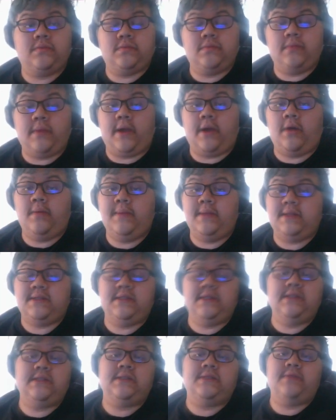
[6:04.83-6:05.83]
by all means,
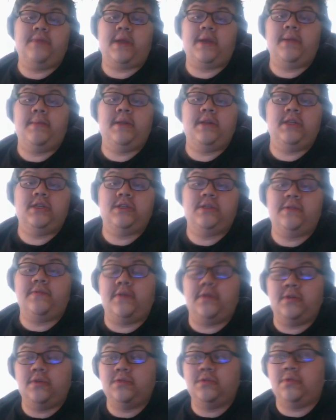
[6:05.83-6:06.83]
this is recommendations for
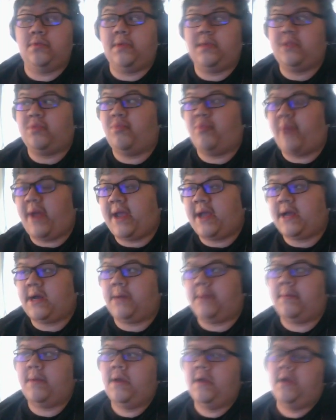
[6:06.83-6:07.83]
those who want to rank
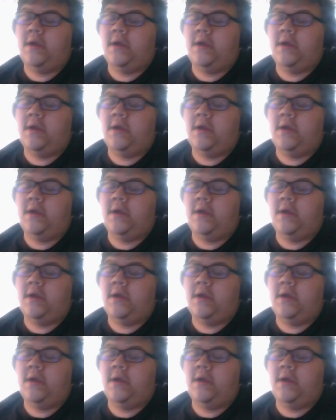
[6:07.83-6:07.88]
up